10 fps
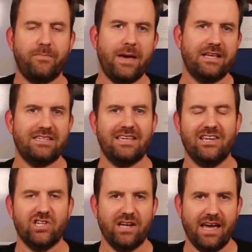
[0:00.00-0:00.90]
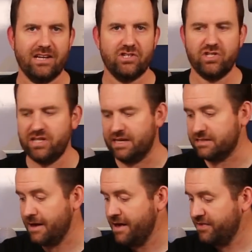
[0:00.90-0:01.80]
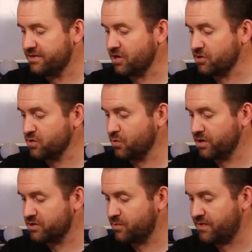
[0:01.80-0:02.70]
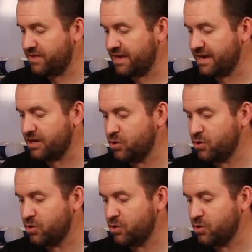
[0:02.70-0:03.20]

base station XGs. This also works with the